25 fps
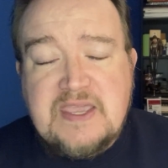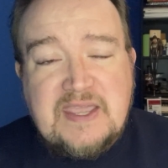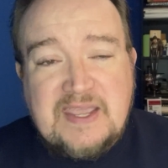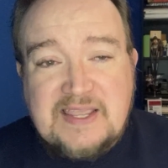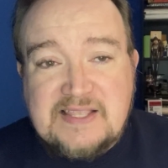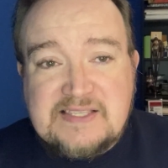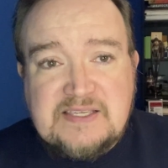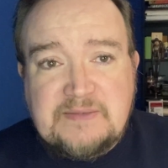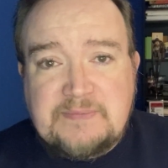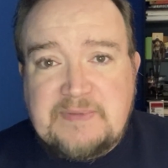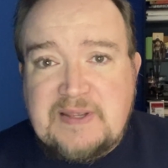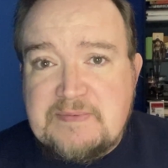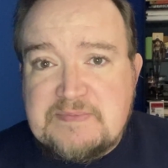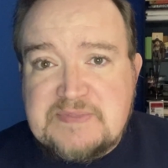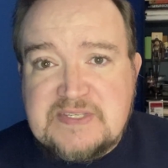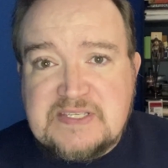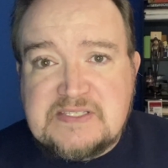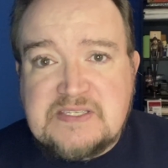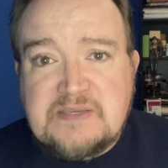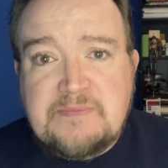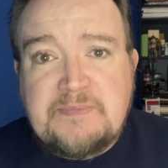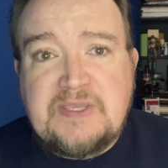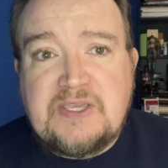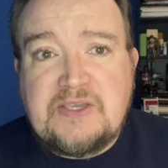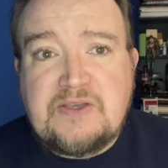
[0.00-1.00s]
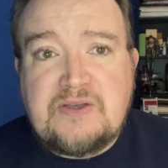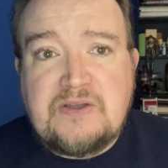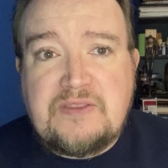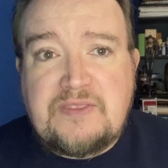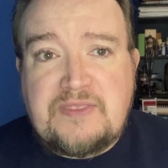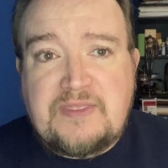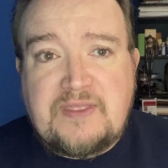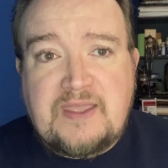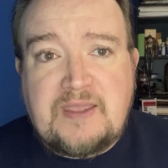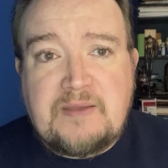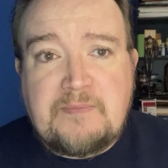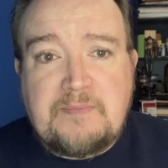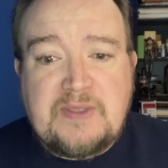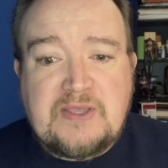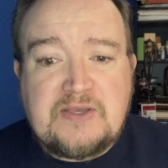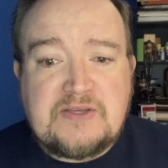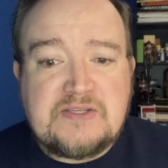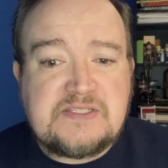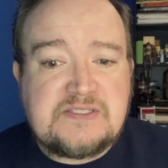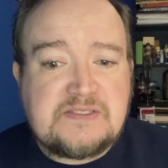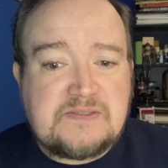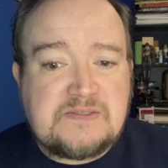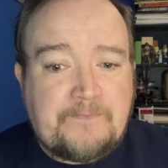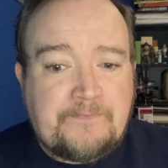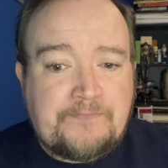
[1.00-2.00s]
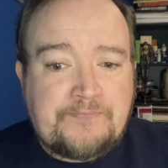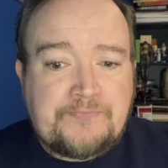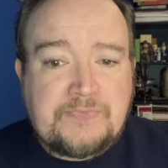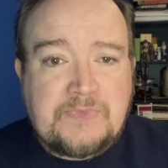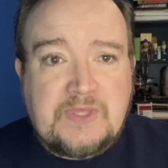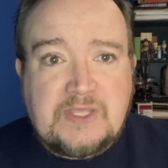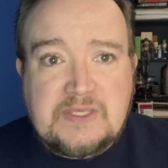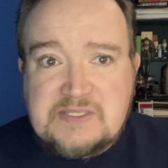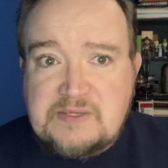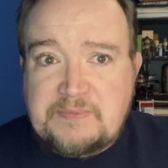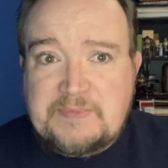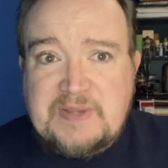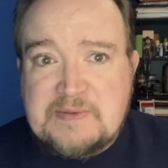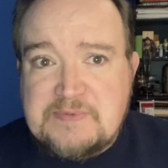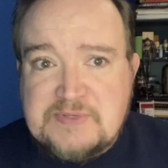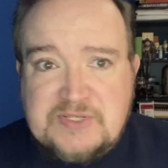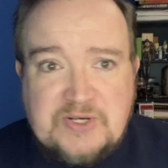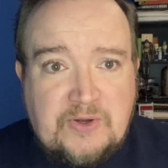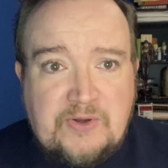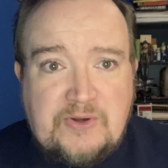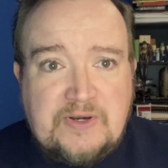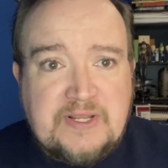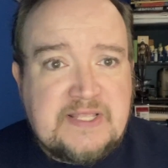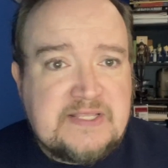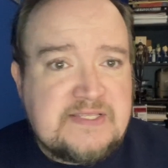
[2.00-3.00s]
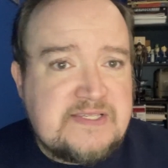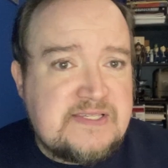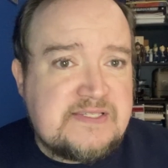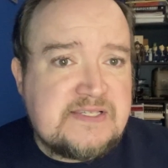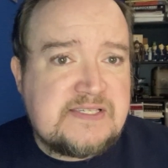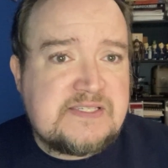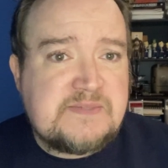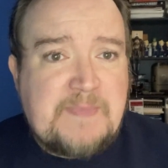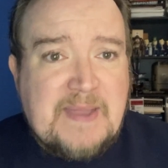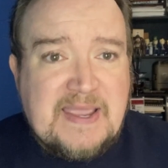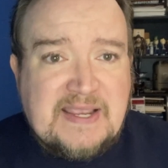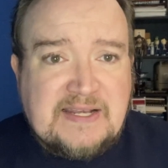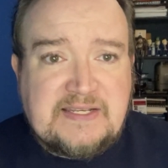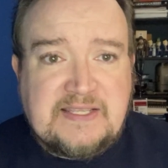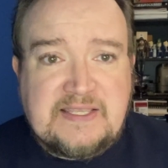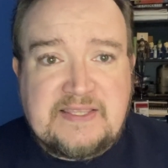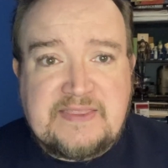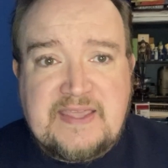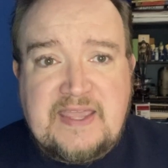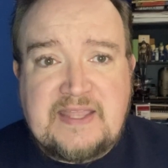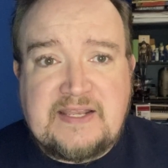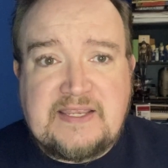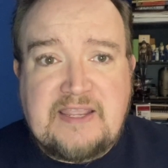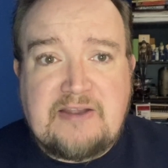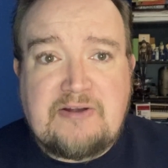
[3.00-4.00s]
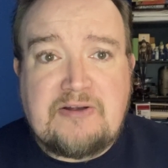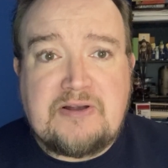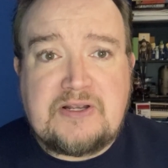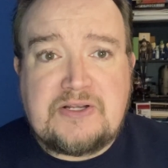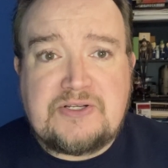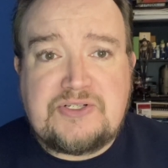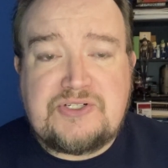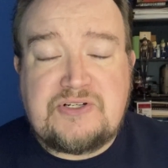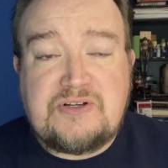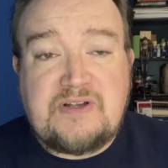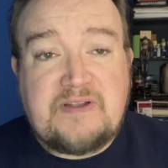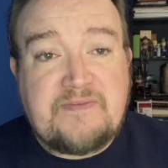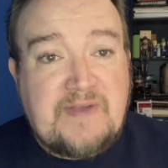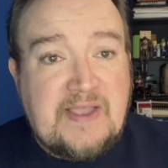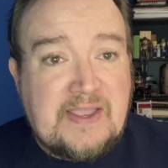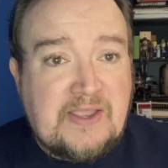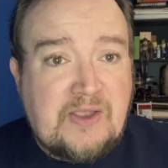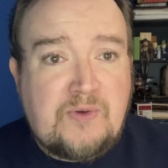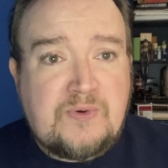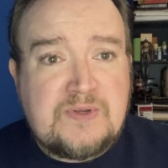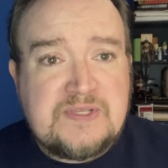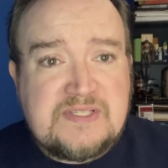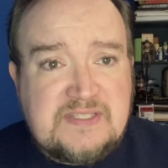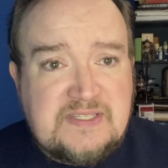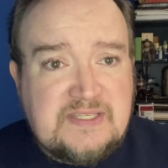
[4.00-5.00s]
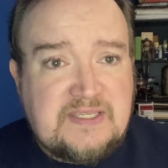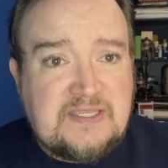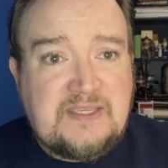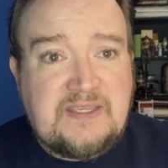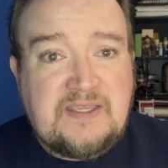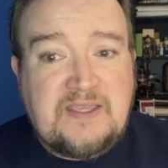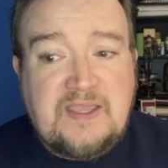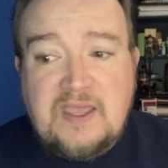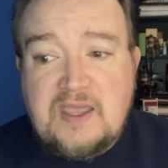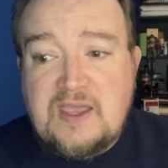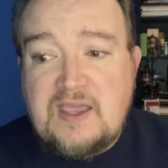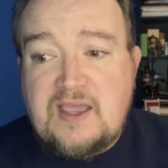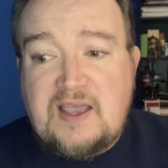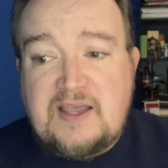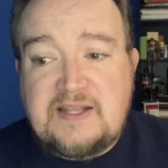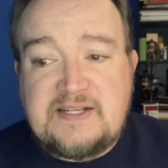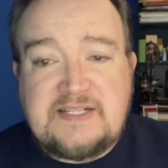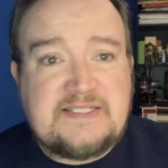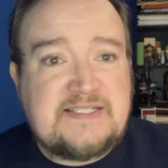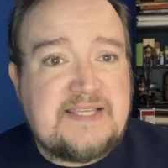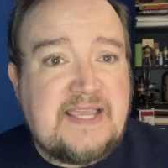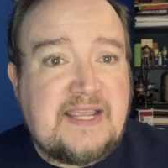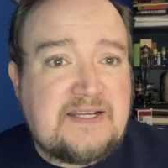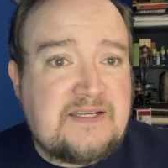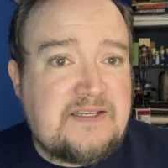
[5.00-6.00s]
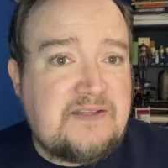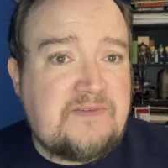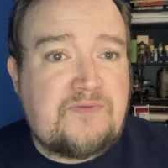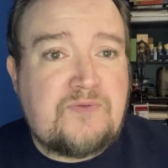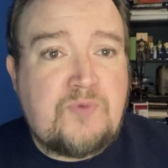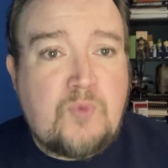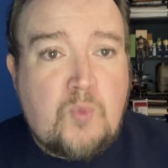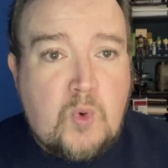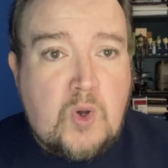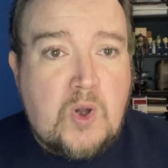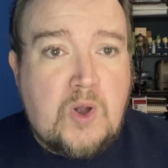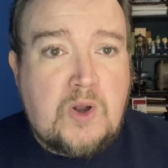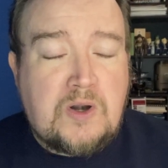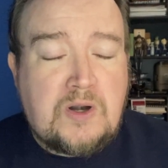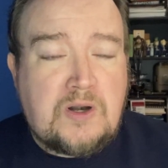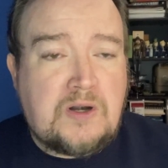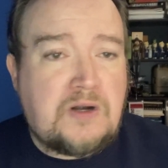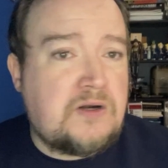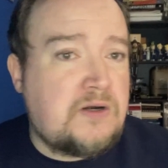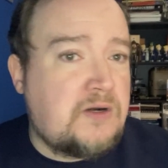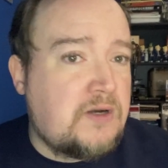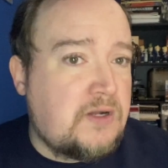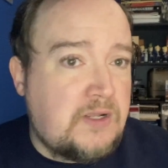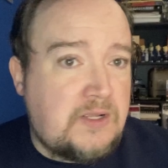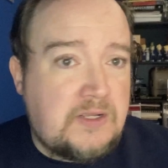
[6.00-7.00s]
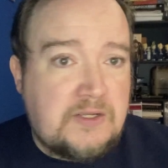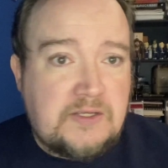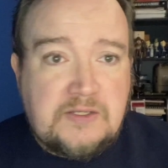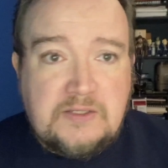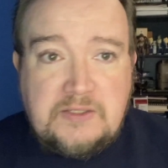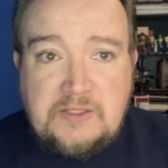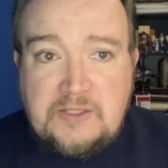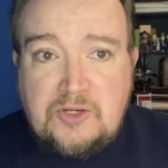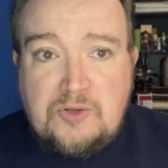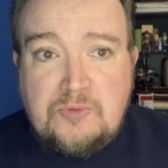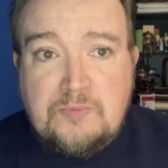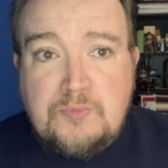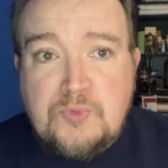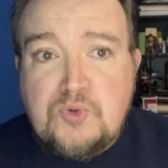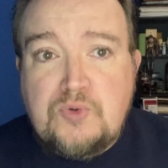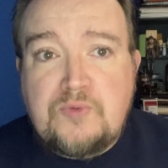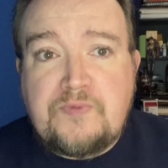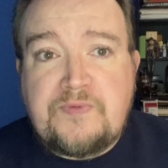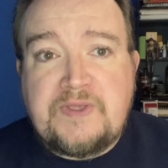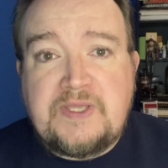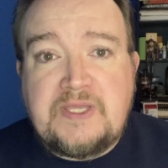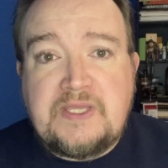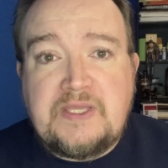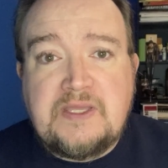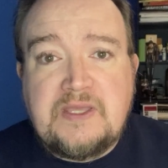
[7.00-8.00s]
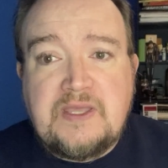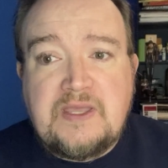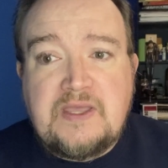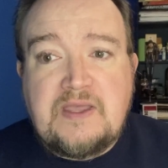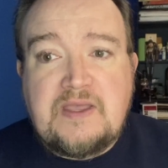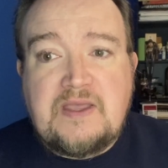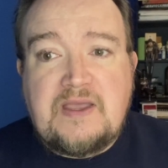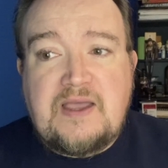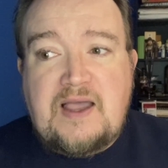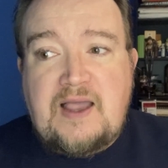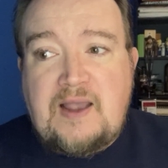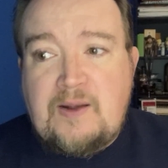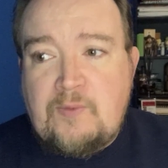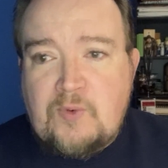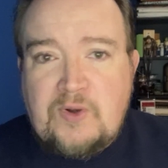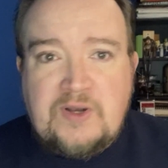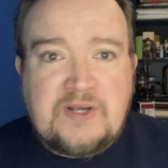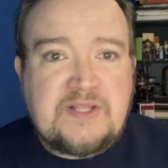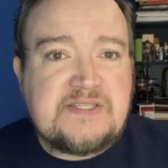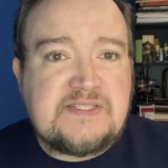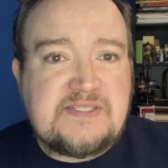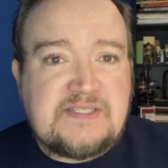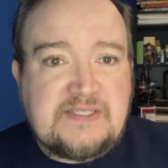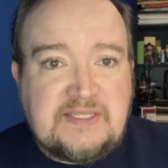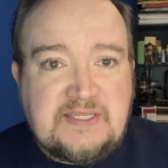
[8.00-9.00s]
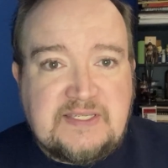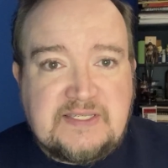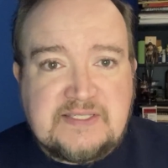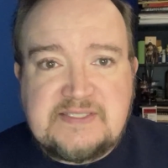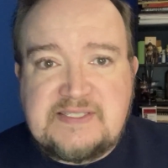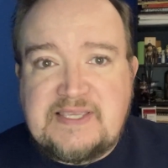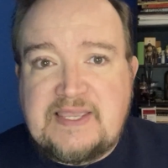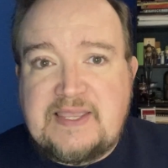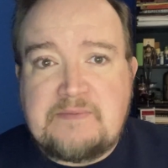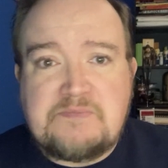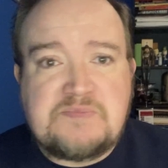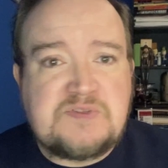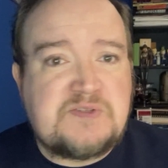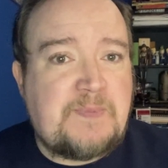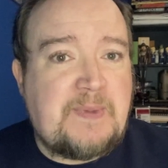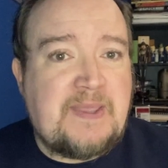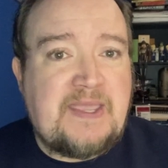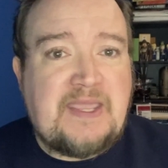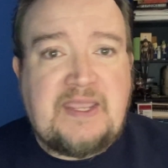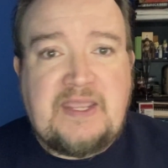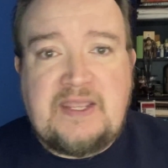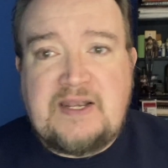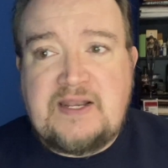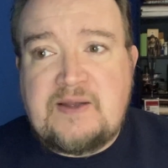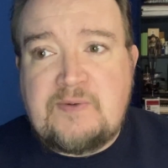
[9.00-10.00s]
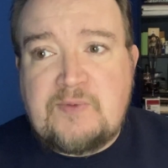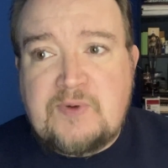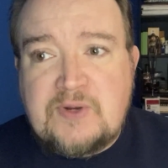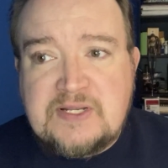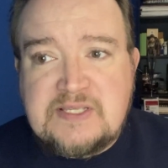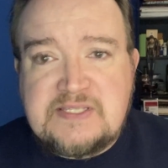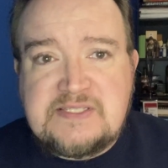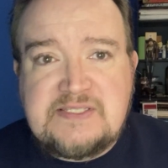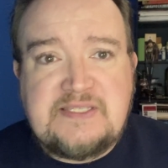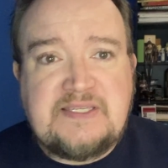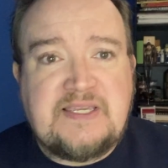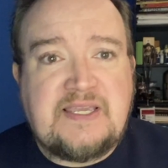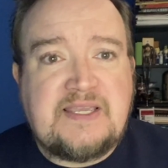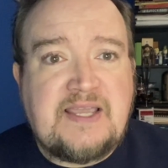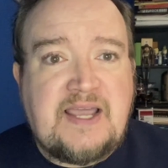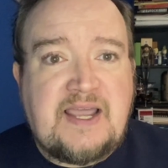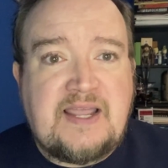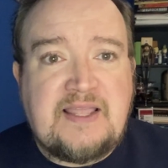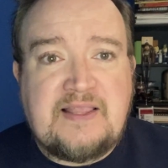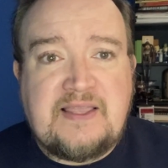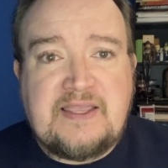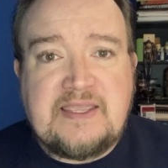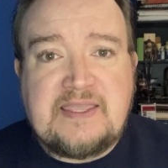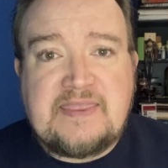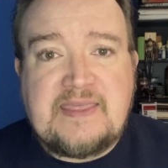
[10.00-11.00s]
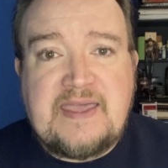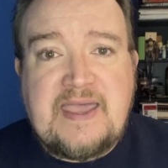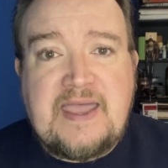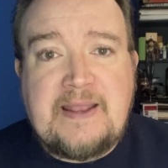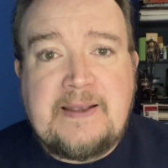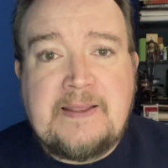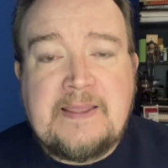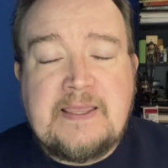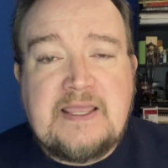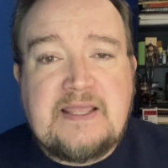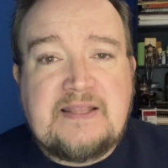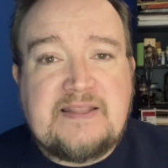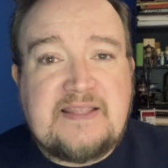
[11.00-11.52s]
And sometimes this can be a good thing because sometimes an audience is expecting that caricature. If I go to see a detective noir, movie, I want to see a Sam Spade. I want to see a guy like that.